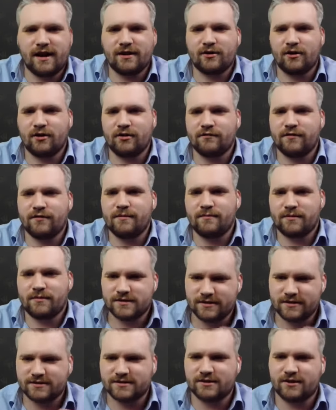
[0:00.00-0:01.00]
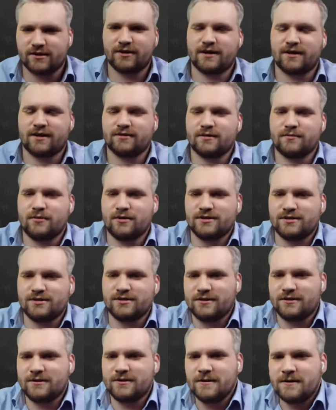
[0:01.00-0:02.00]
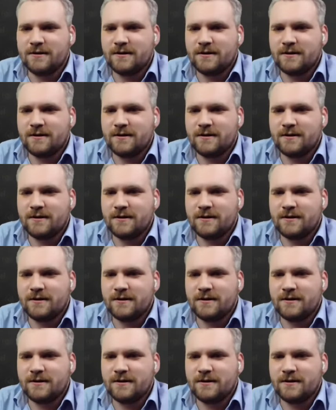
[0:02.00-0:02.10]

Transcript: alcohol vapors are sucking out the moisture.